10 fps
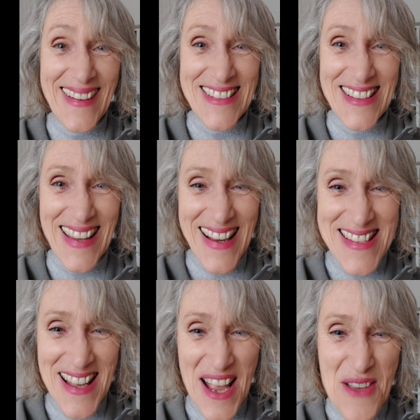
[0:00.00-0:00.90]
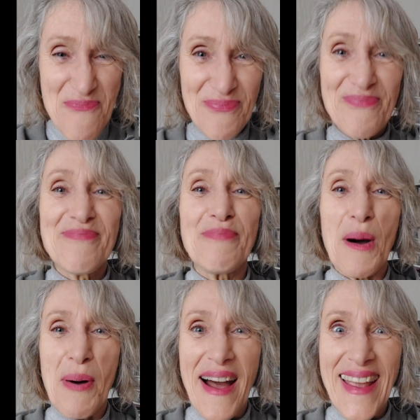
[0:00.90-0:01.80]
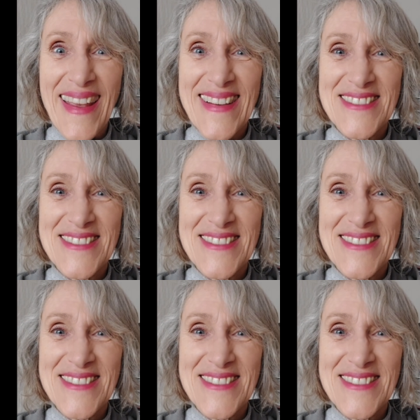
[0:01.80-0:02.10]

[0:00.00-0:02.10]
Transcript: Until next time, bye-bye.